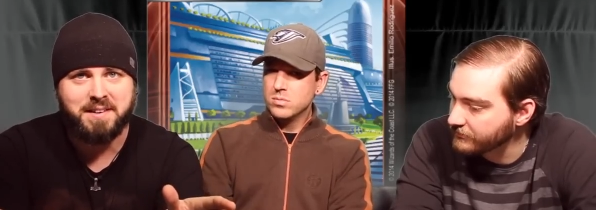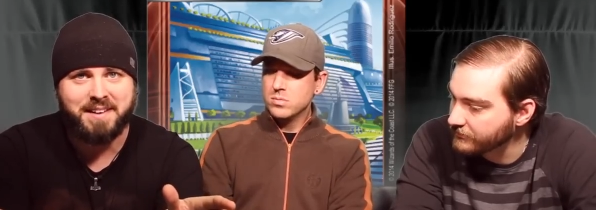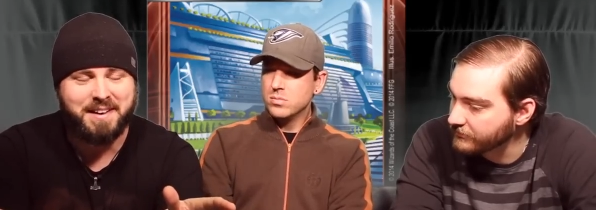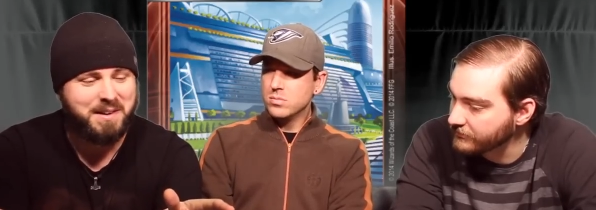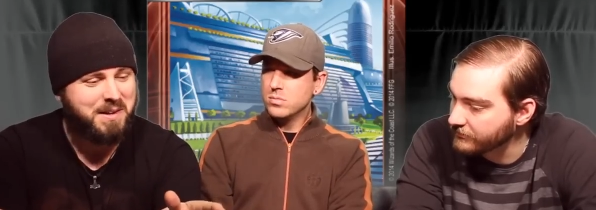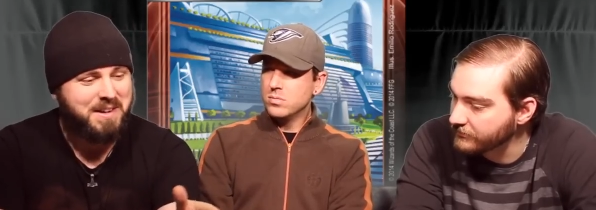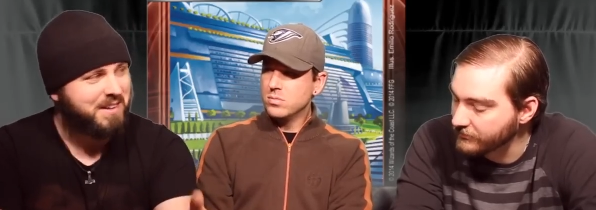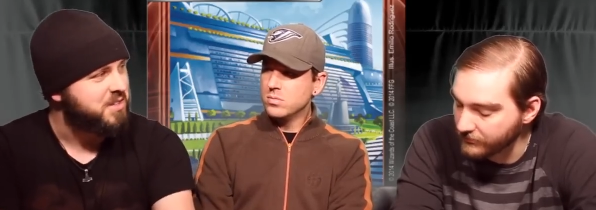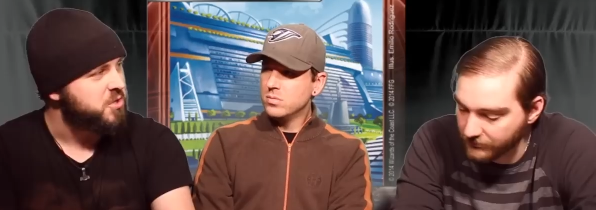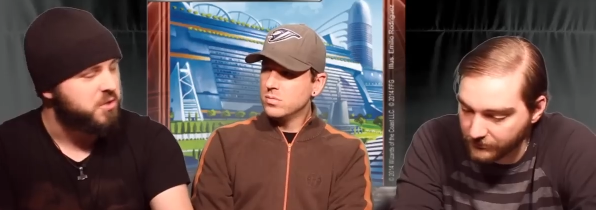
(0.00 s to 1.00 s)
Speaker 1: I mean? Like,
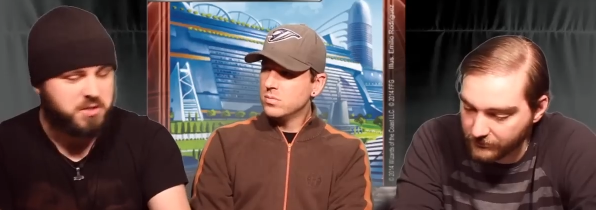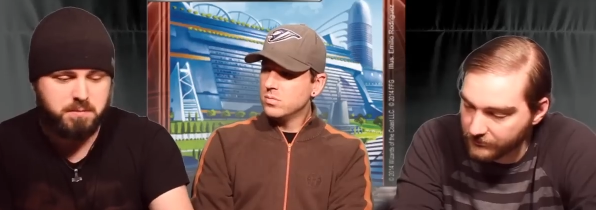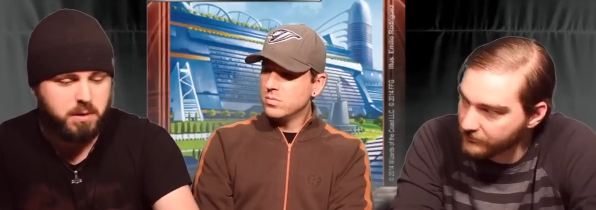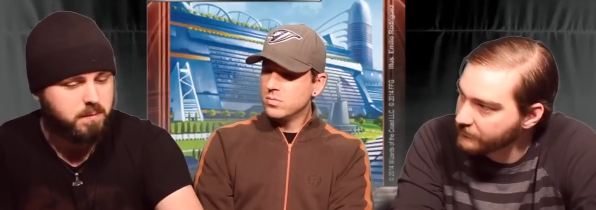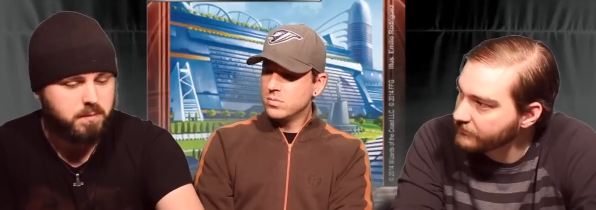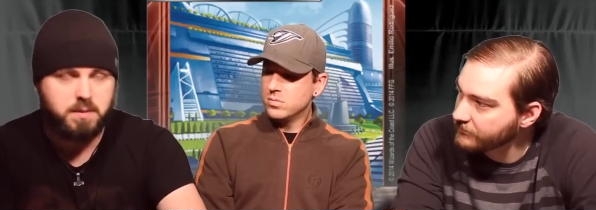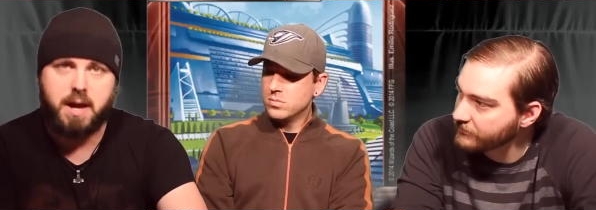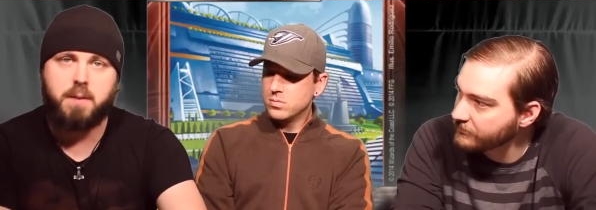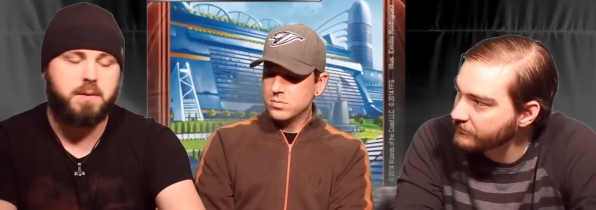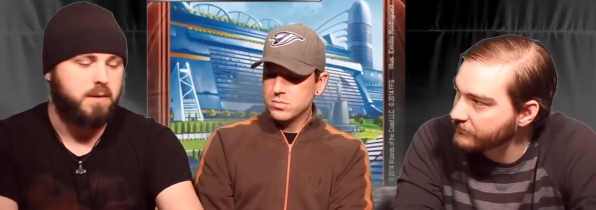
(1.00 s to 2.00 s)
because you're just
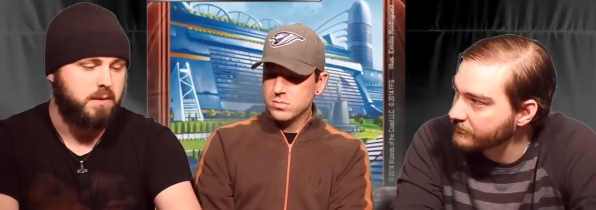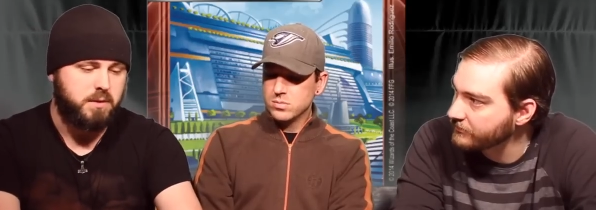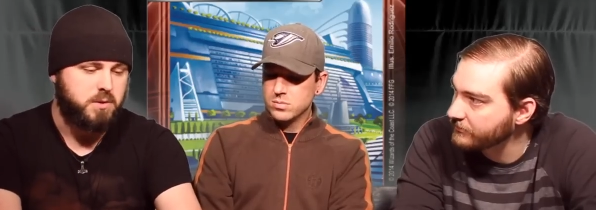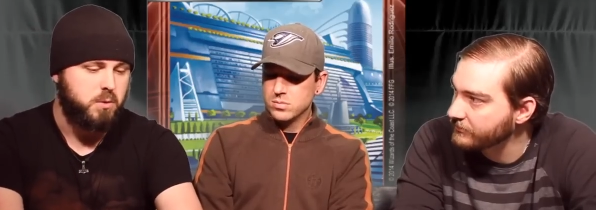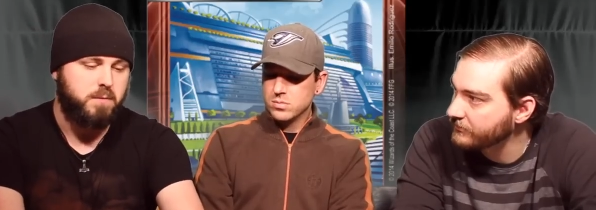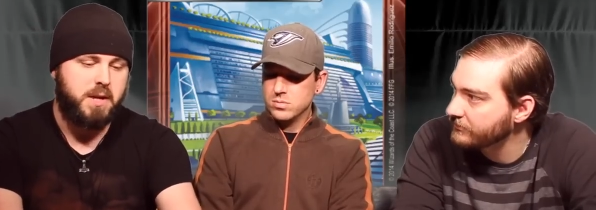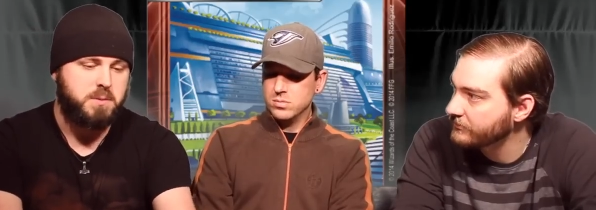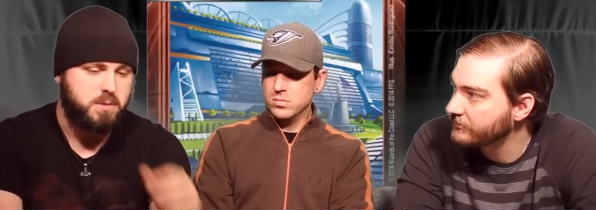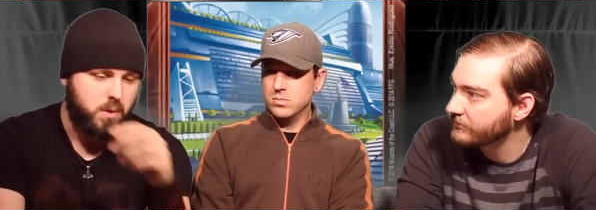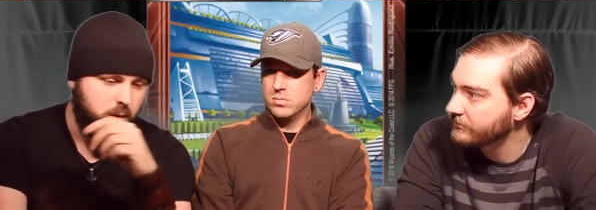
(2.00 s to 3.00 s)
down and then the two
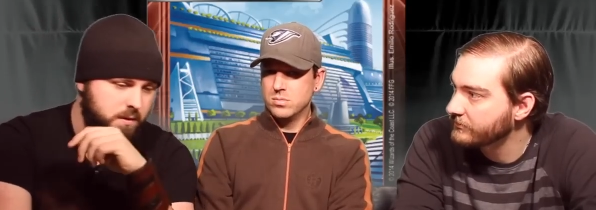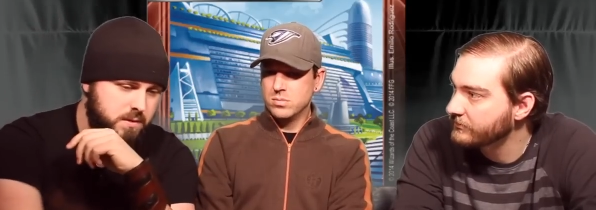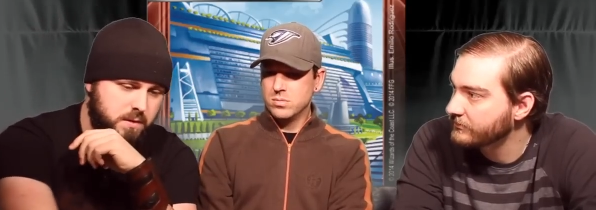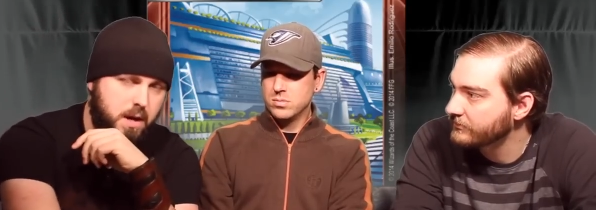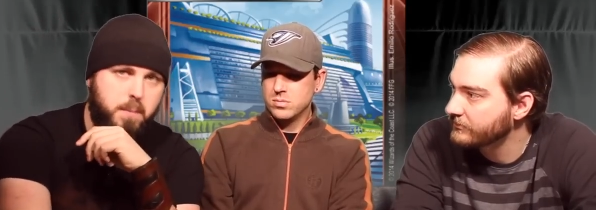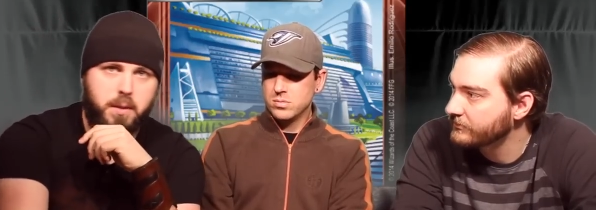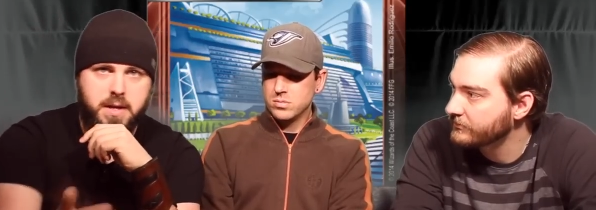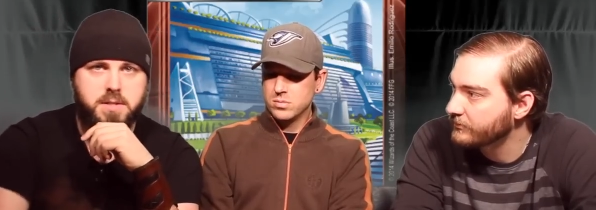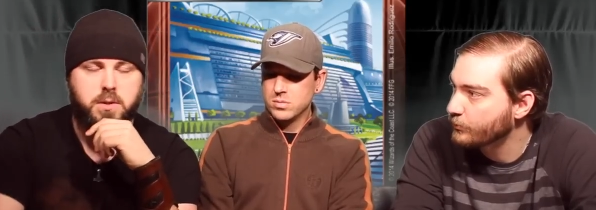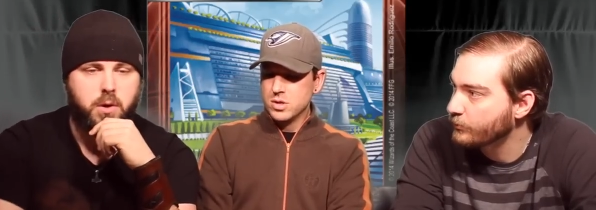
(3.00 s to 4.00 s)
advancement tokens and a
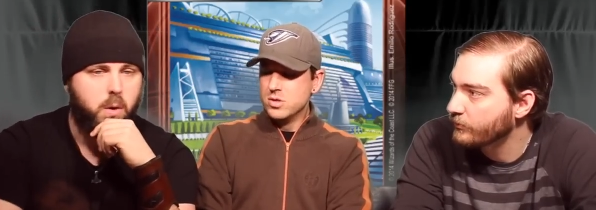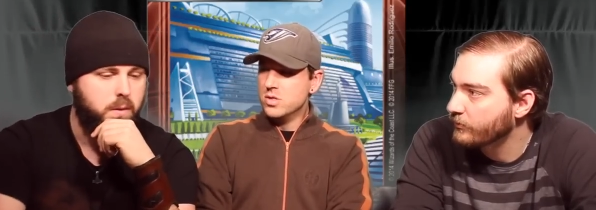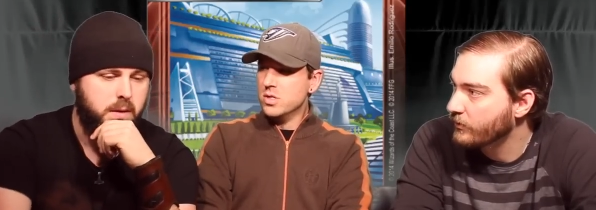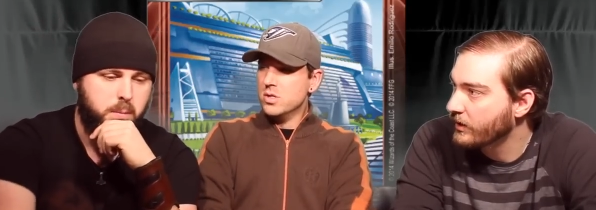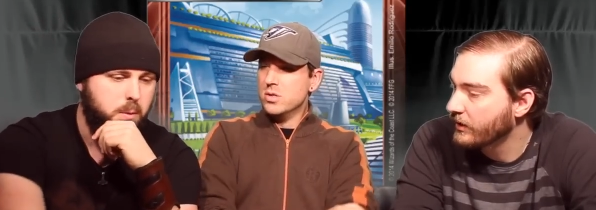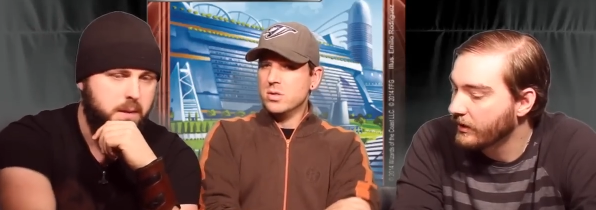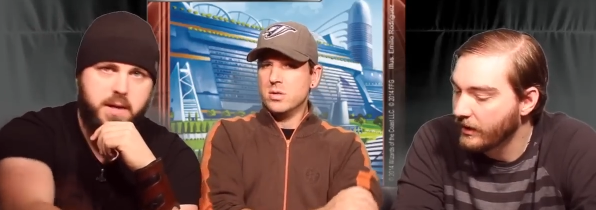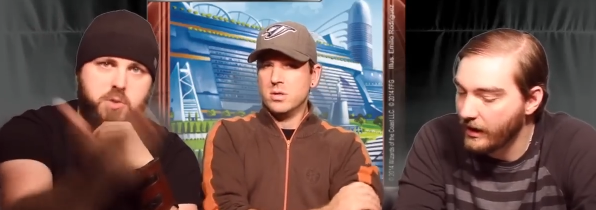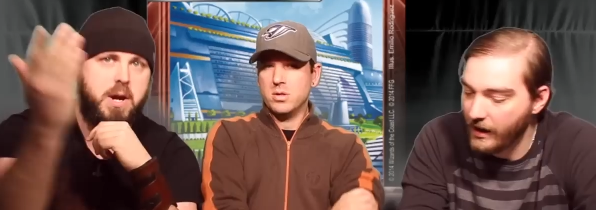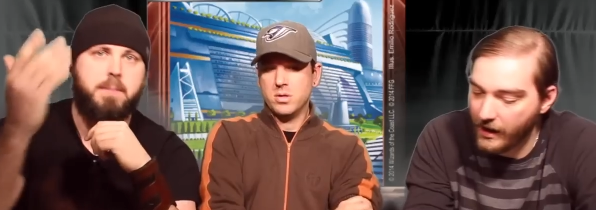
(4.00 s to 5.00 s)
couple ice and go and they boom
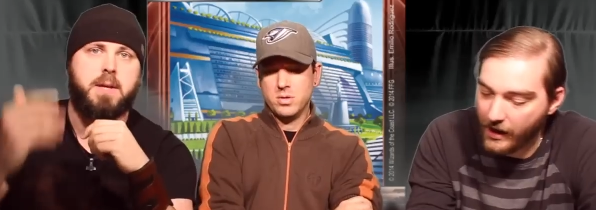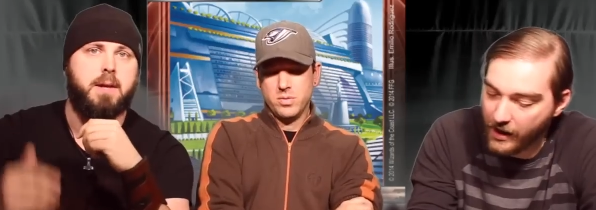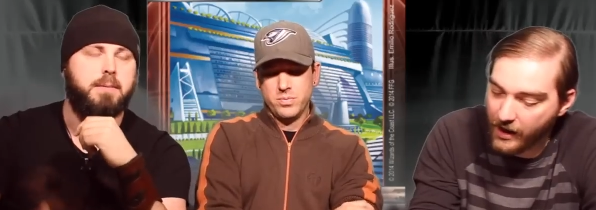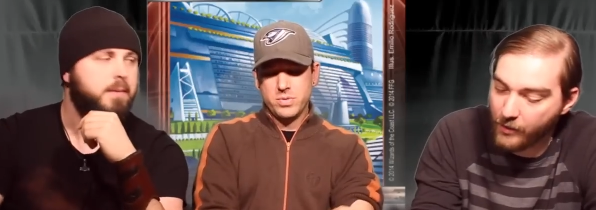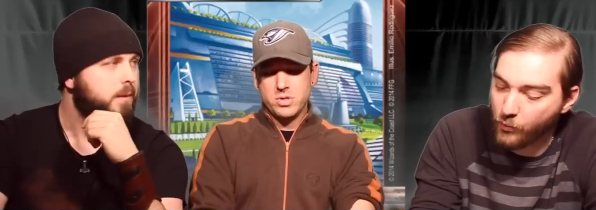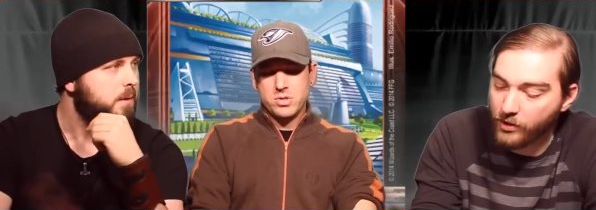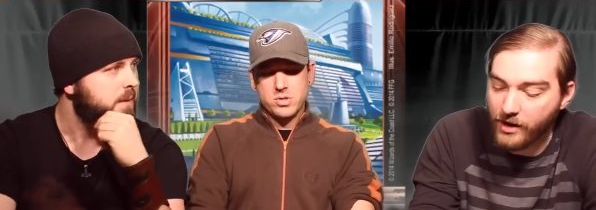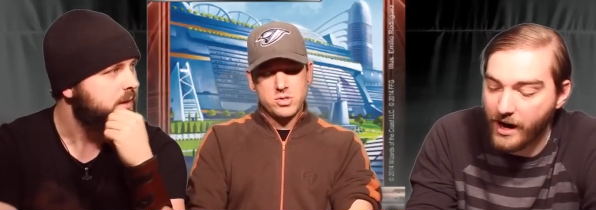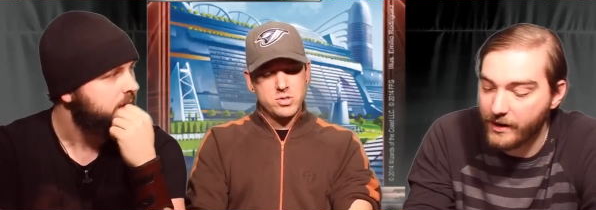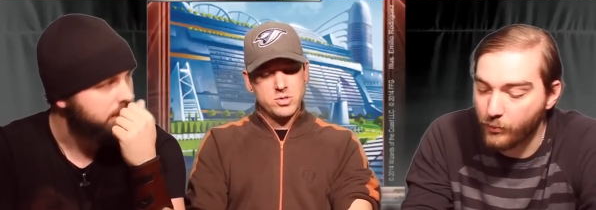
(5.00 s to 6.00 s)
hit a
Speaker 2: trap dead. And you know
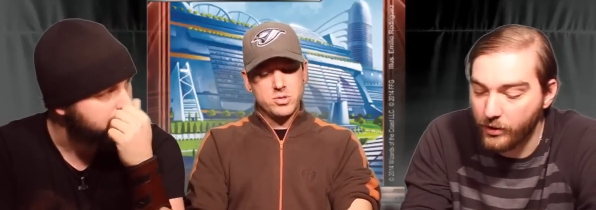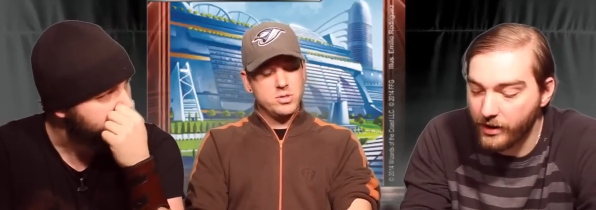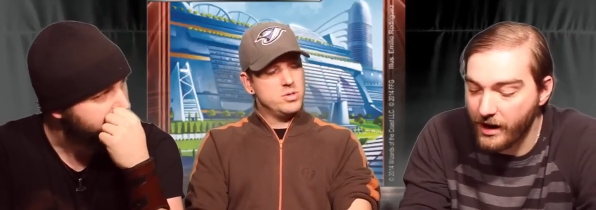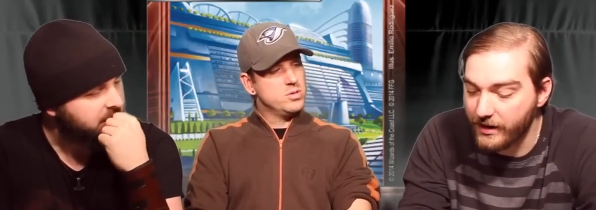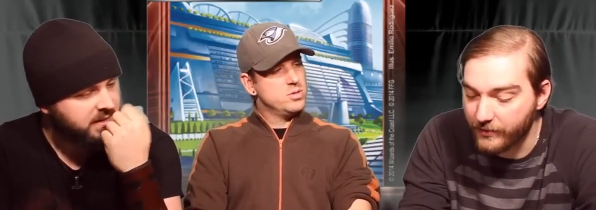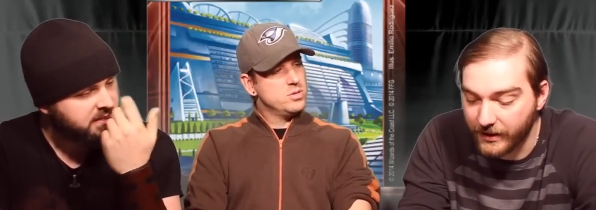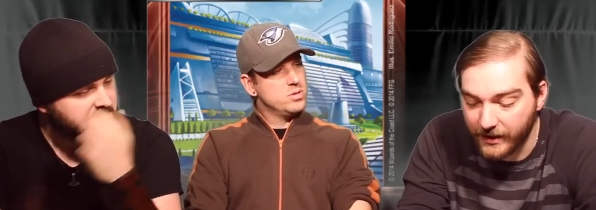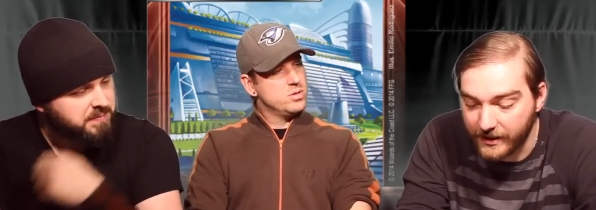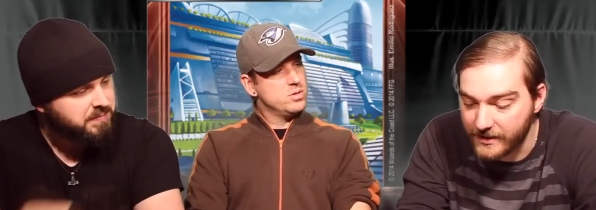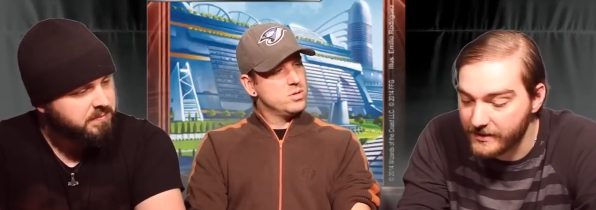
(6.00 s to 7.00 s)
we're not mean? we're not
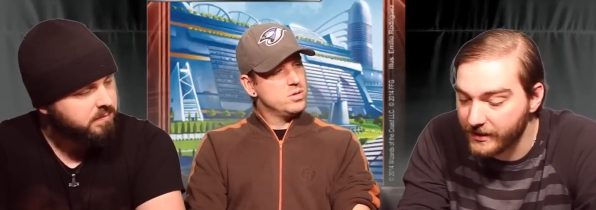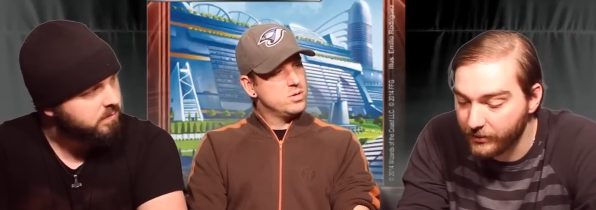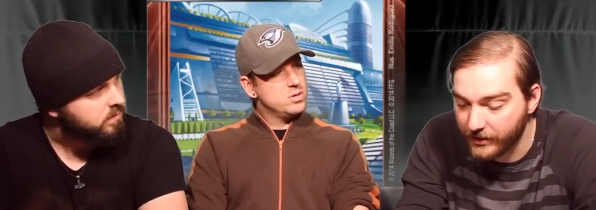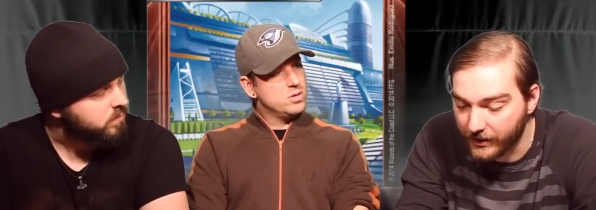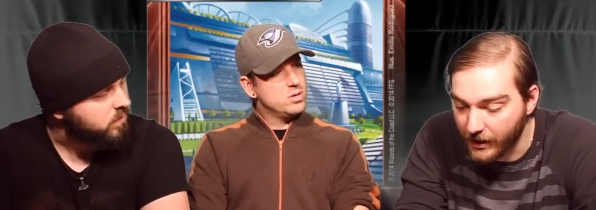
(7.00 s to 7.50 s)
even like considering